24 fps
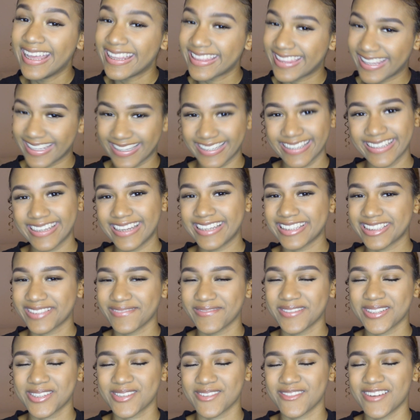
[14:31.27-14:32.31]
Thank you guys so
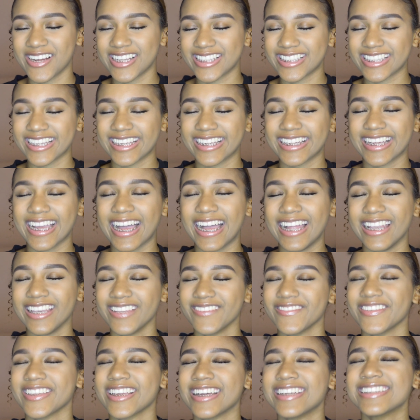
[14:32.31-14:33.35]
much for watching. I
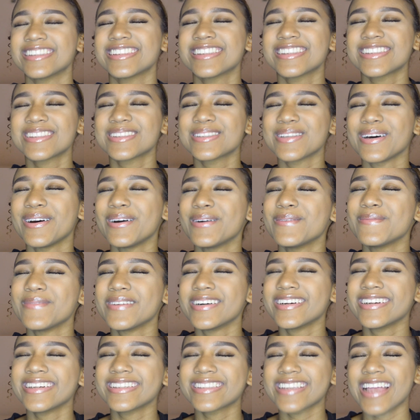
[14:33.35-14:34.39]
love you guys so much.